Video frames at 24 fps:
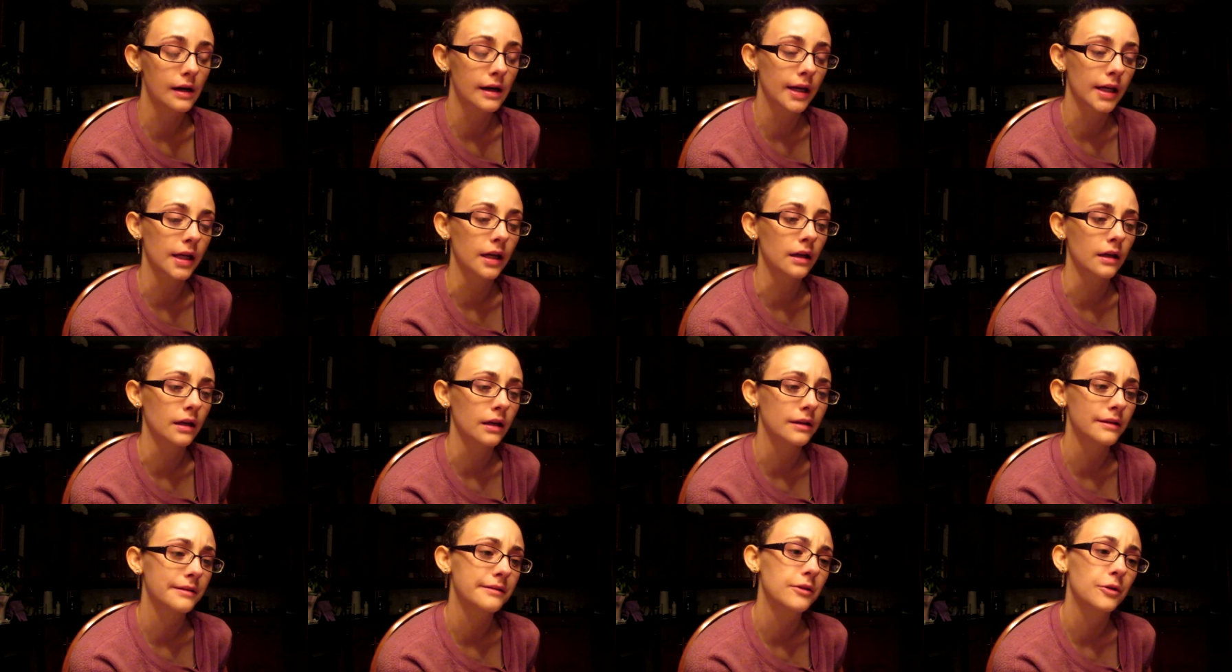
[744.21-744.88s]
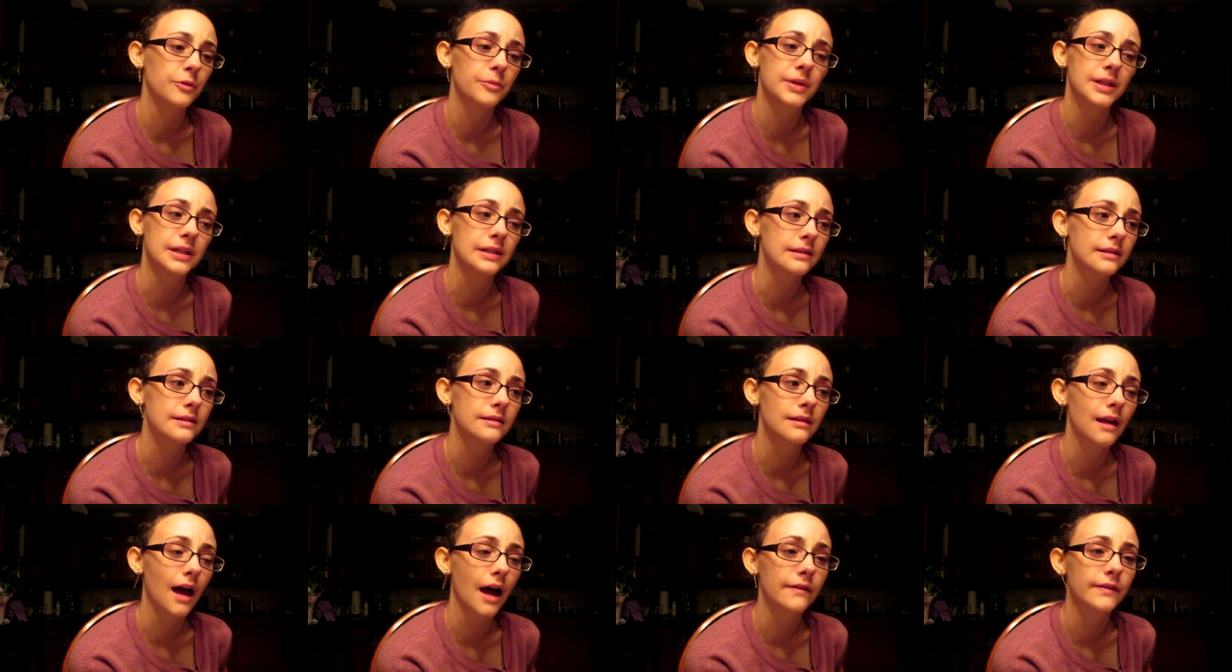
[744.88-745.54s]
dying, and
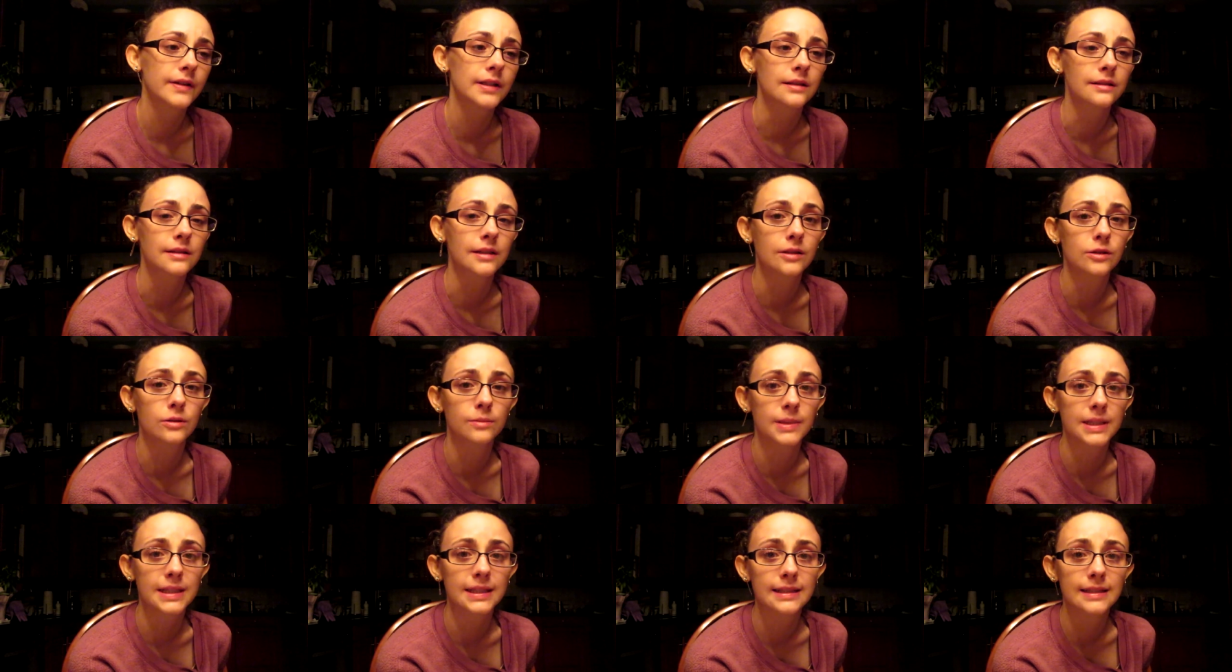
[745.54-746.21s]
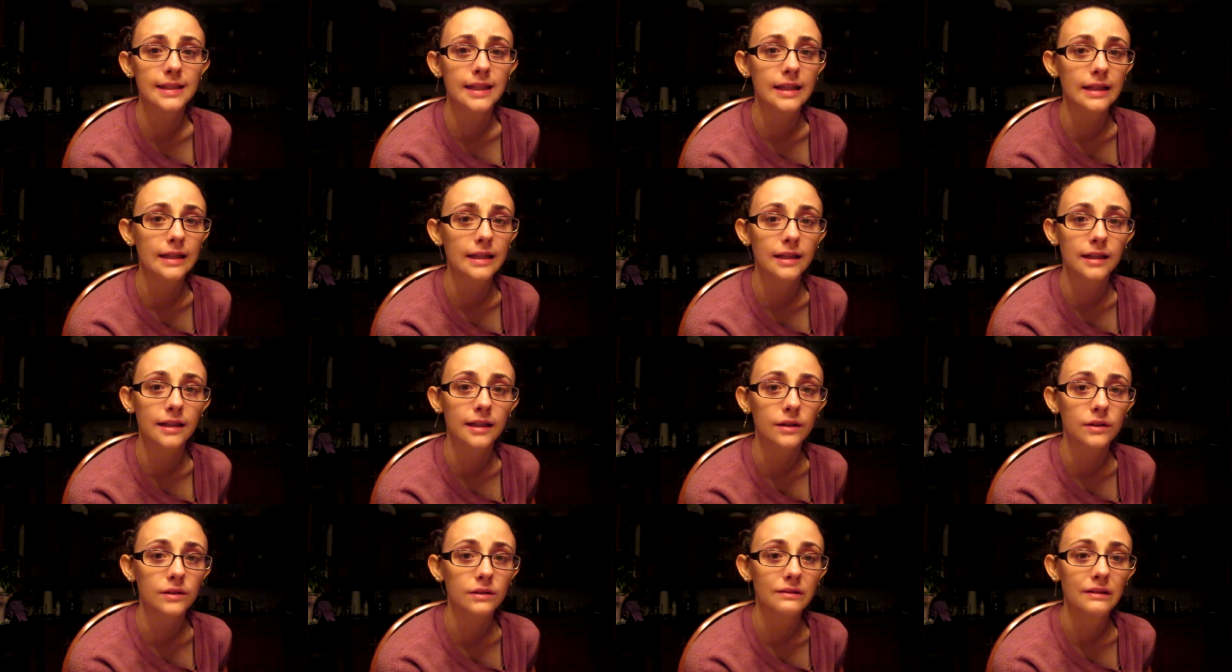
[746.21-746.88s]
obviously nobody's
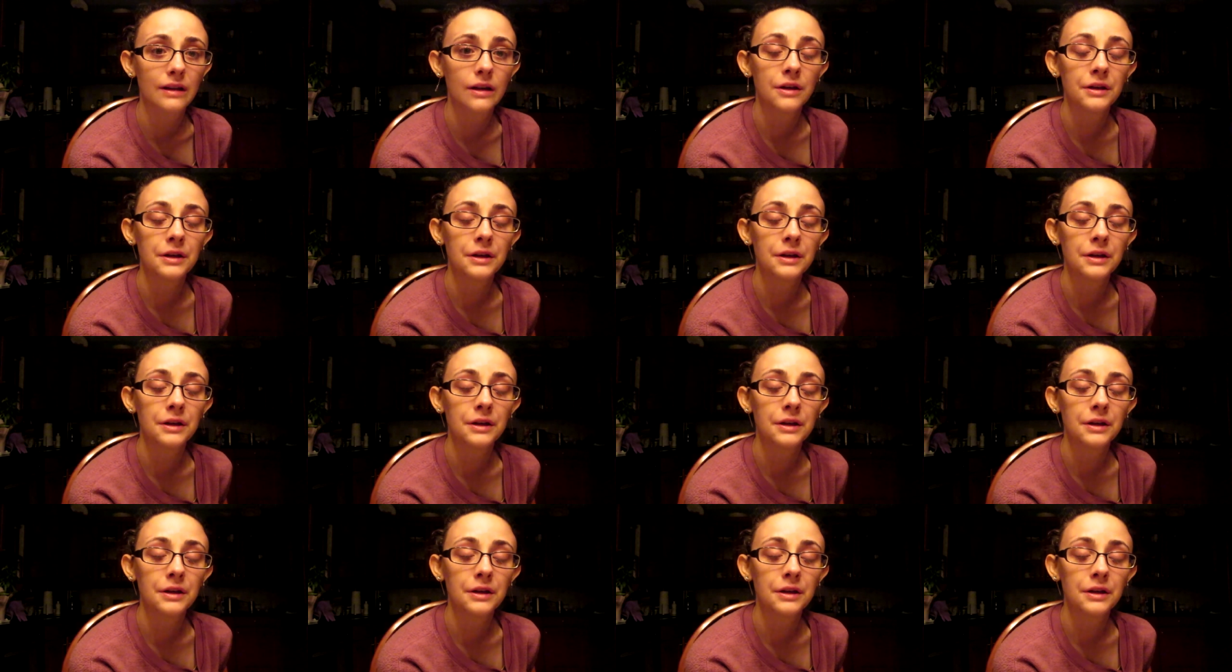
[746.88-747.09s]
taking it.